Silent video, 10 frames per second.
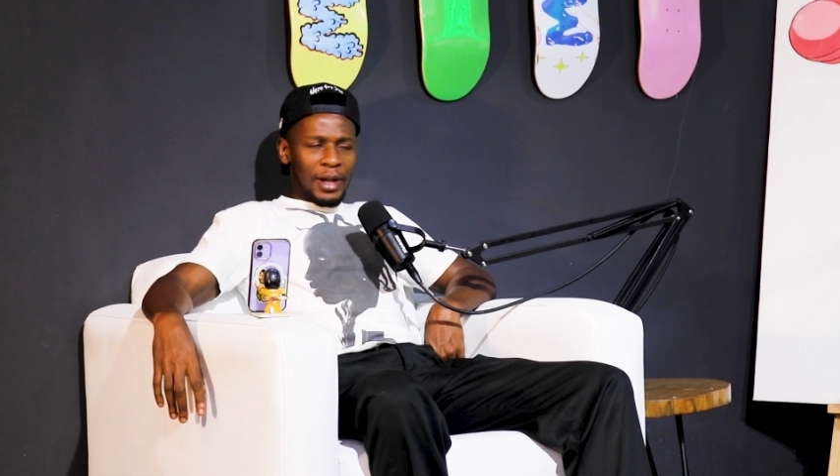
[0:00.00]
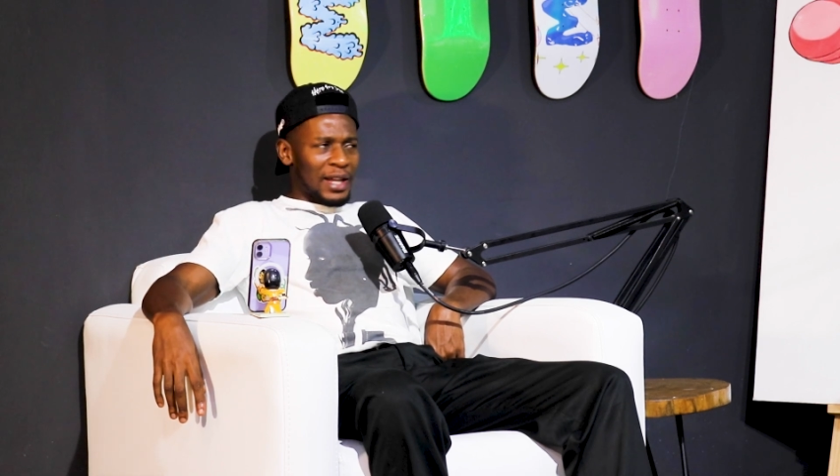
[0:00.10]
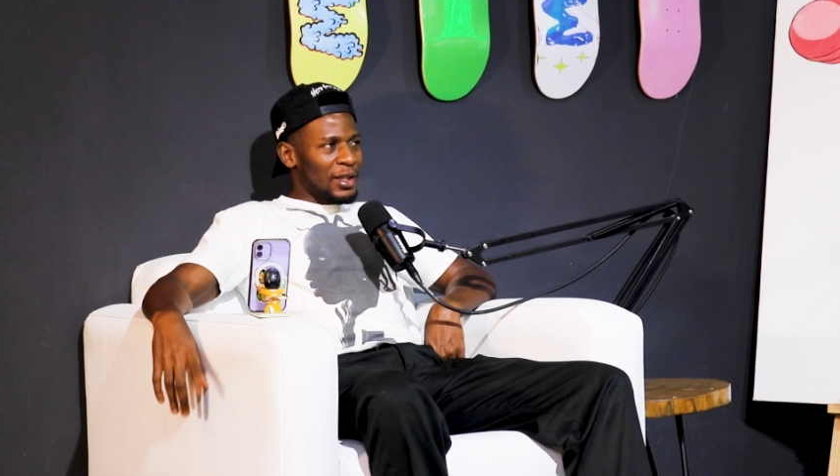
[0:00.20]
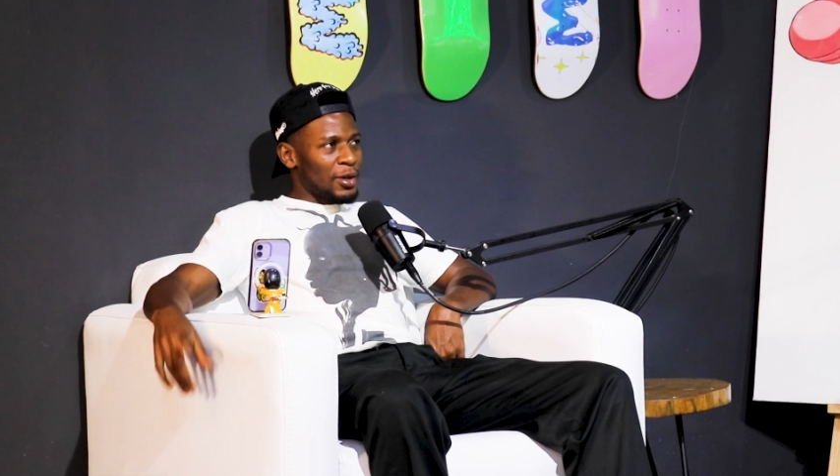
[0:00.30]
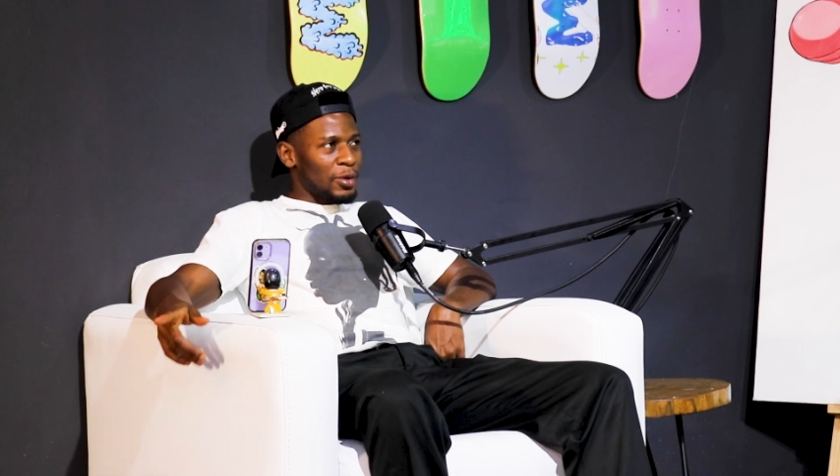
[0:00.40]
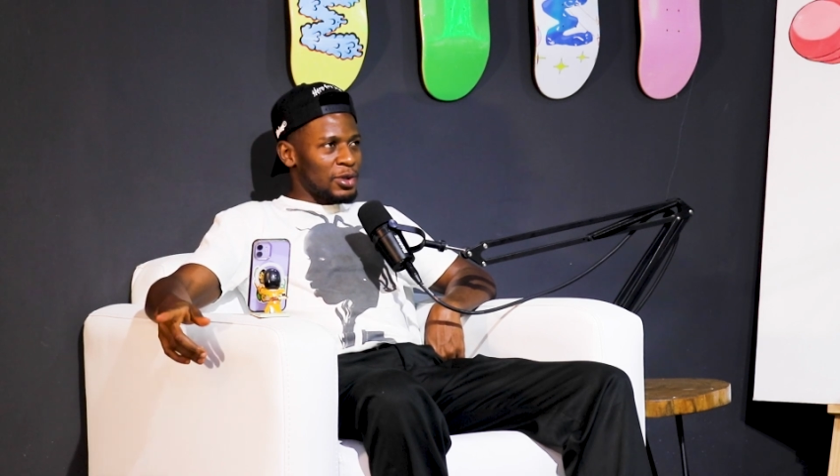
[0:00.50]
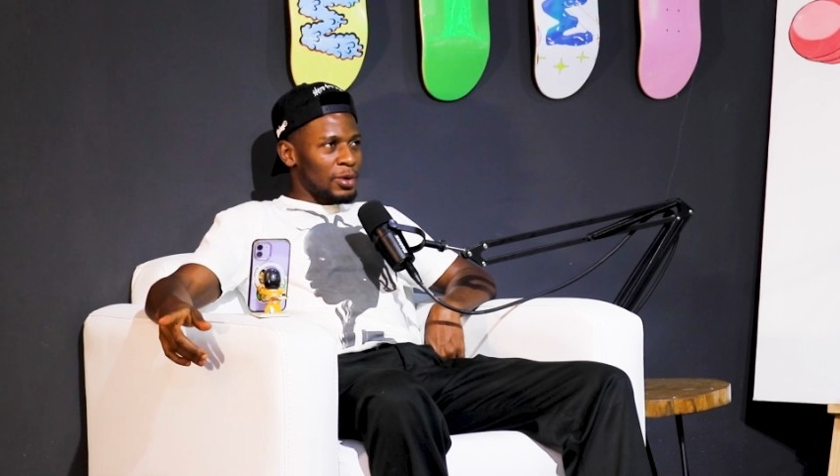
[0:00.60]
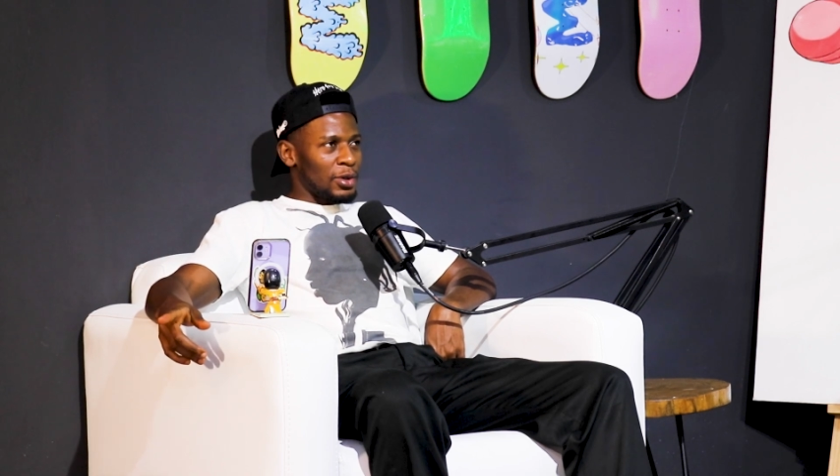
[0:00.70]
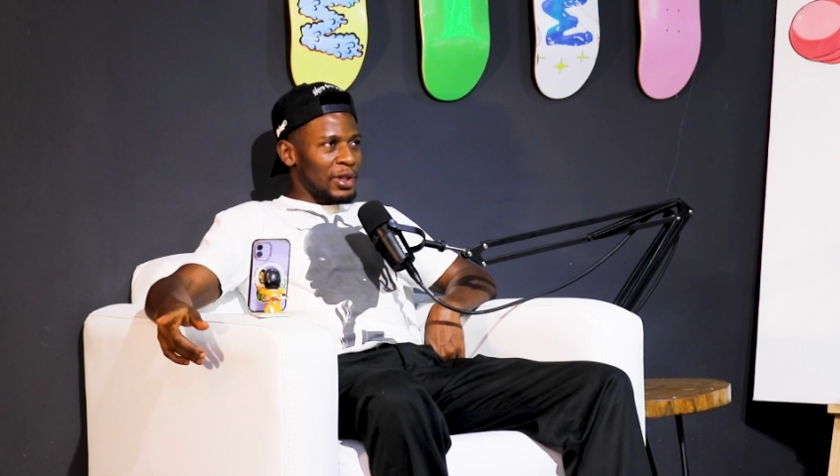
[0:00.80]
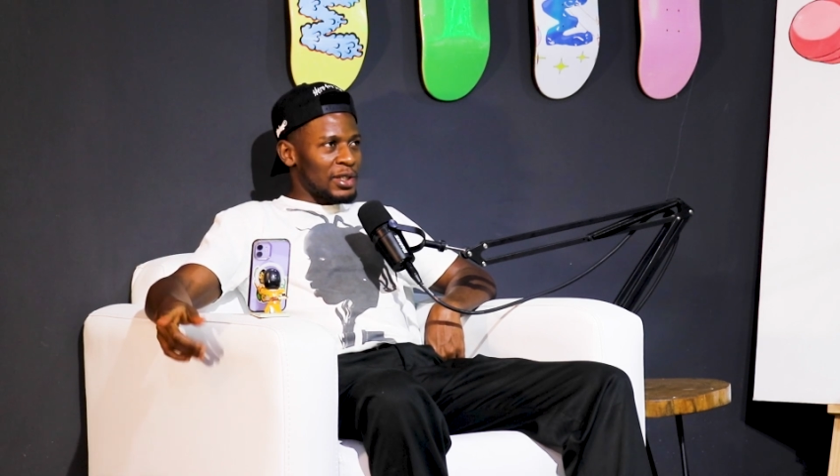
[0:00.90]
I think he was the
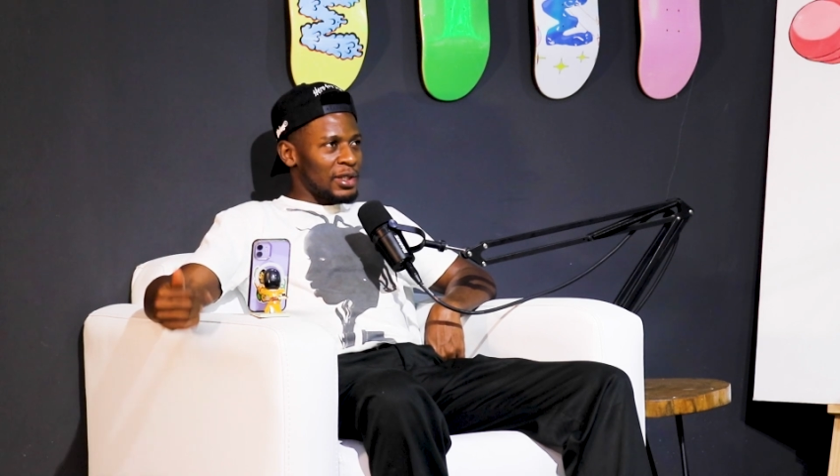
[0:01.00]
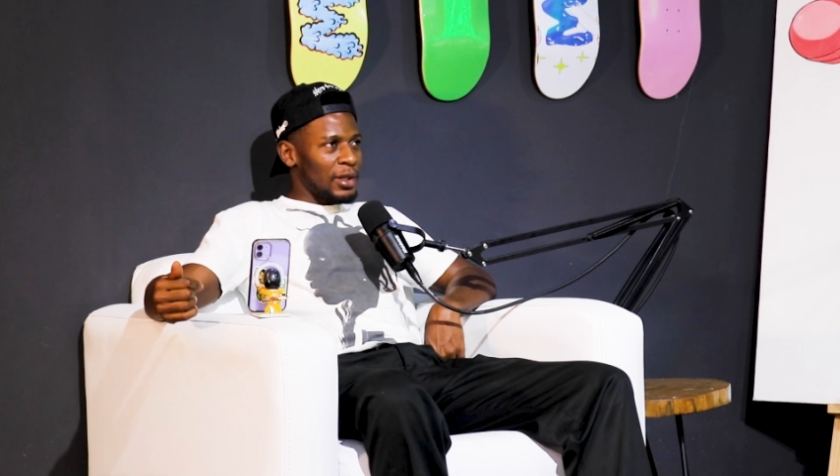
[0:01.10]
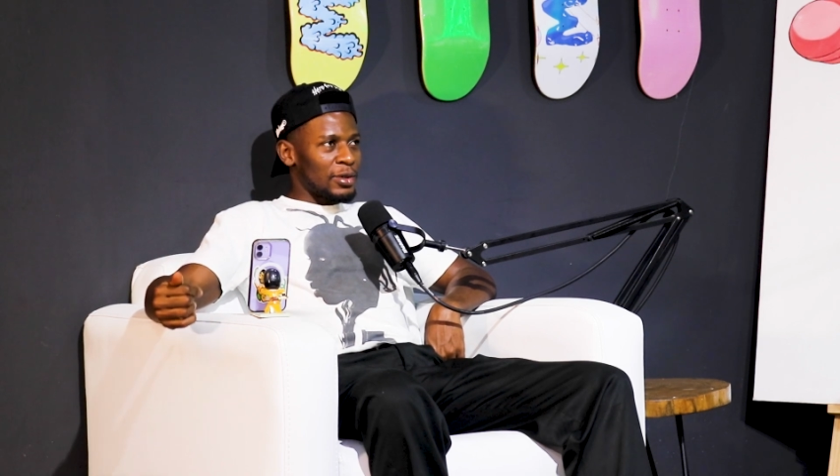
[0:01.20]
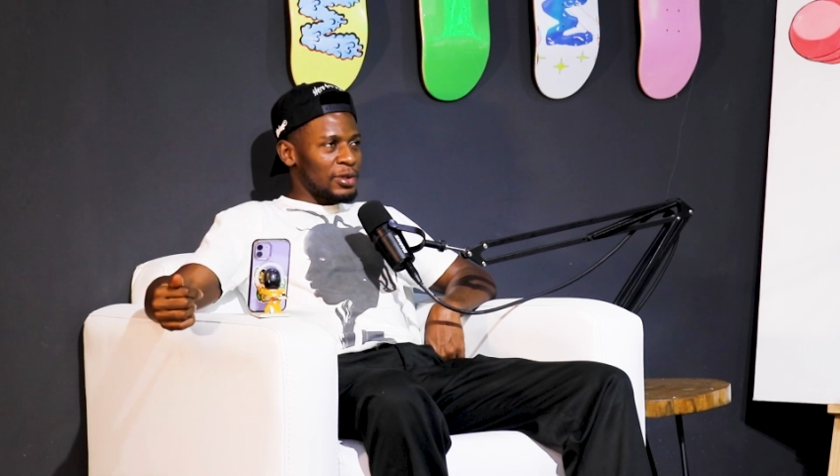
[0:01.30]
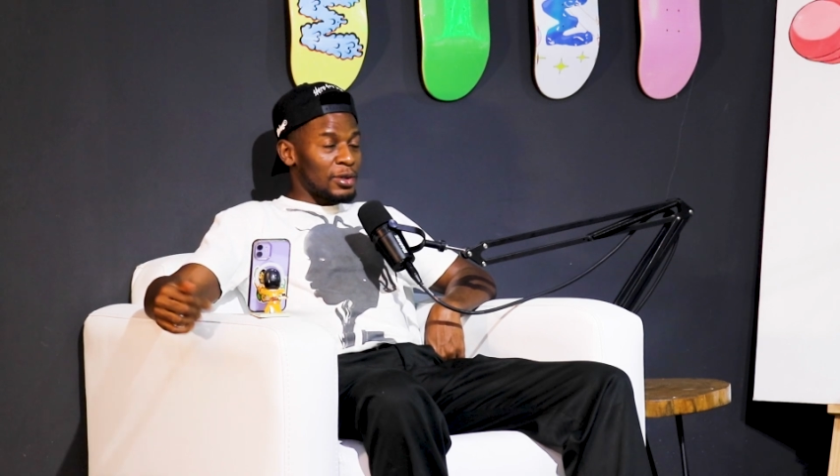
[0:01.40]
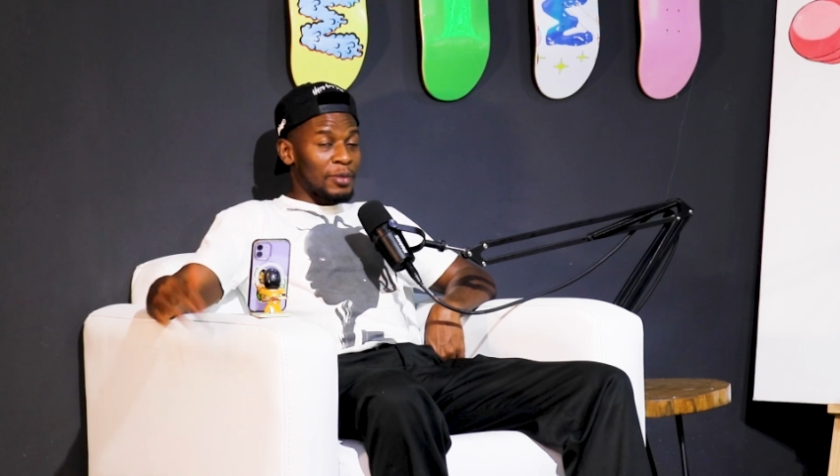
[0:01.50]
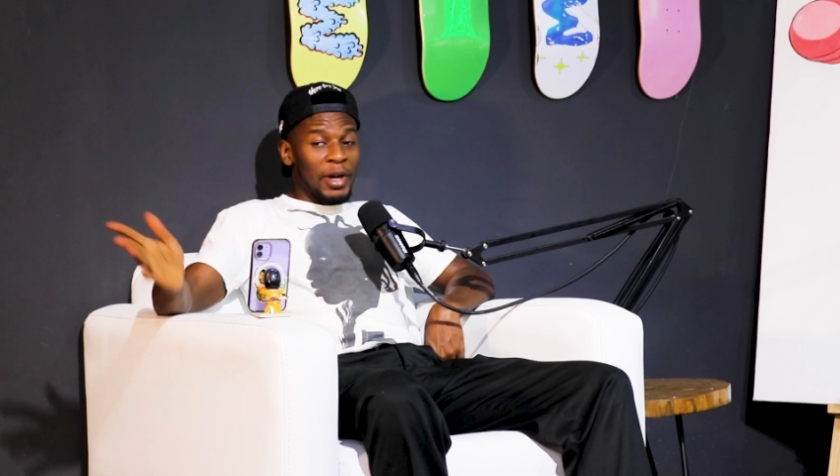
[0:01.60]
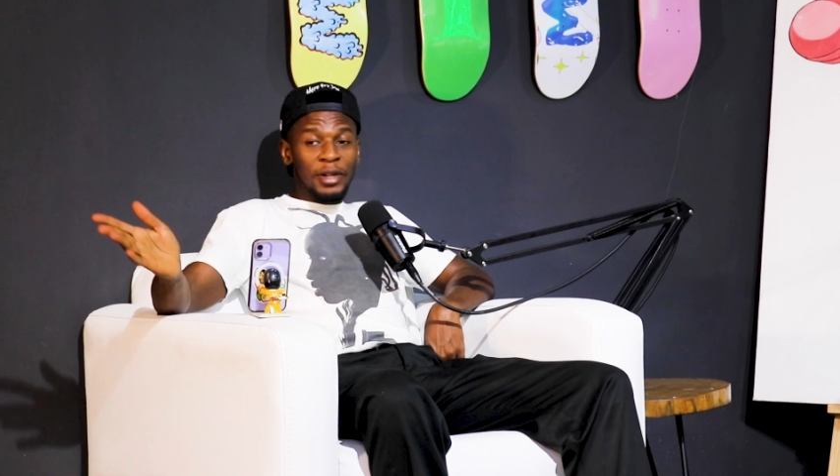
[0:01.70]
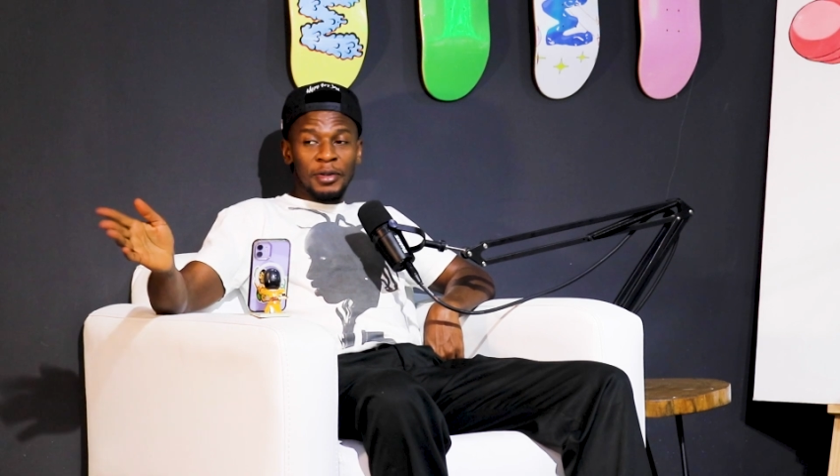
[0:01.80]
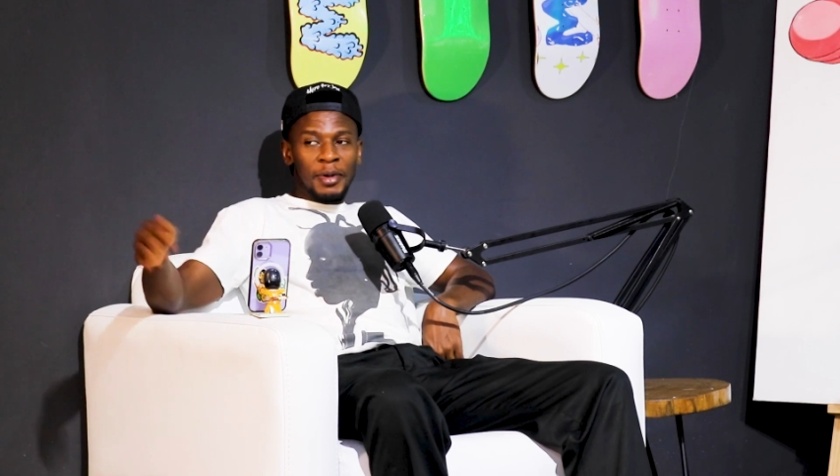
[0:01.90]
one on acid and I was not, but
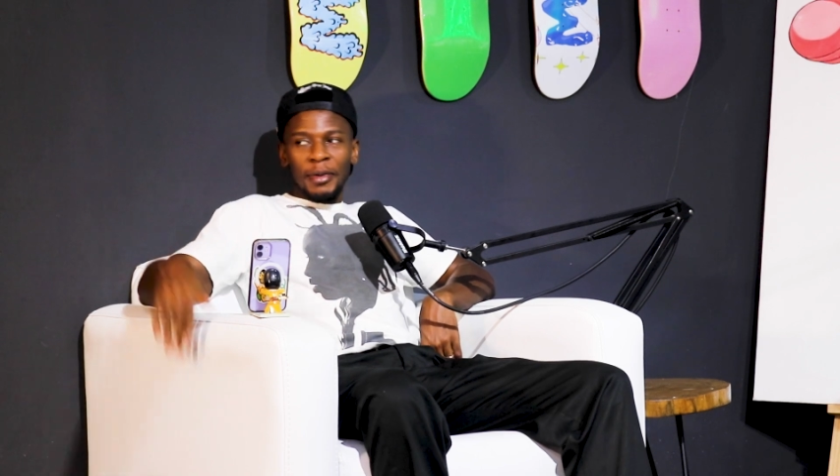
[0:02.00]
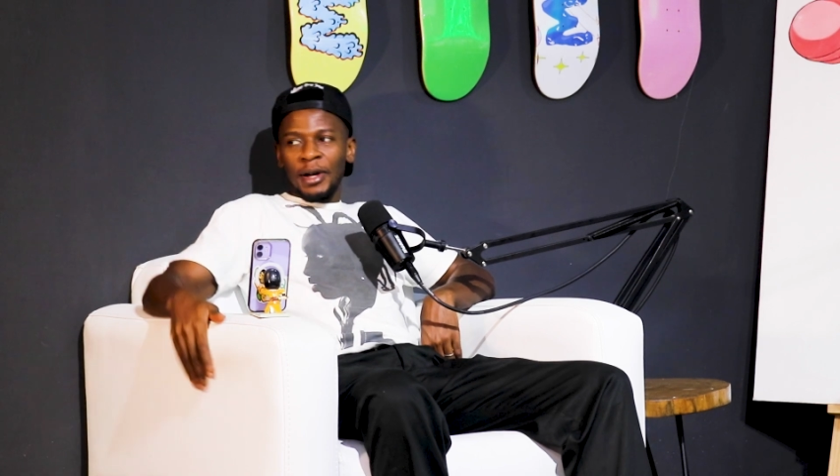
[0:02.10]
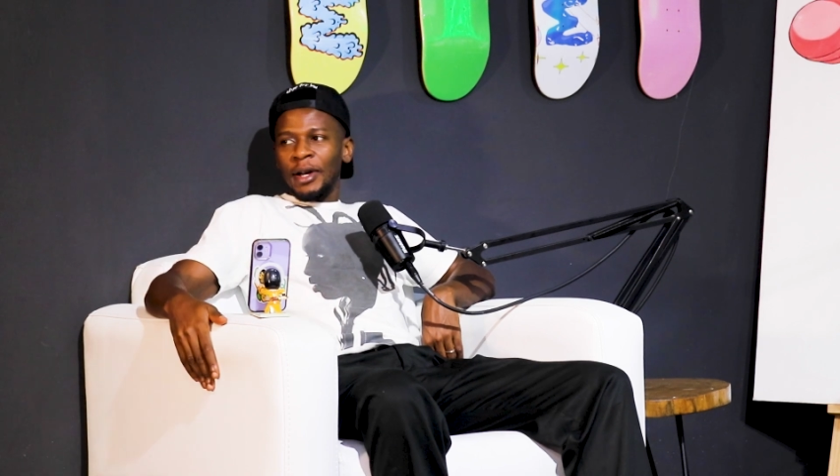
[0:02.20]
I don't remember.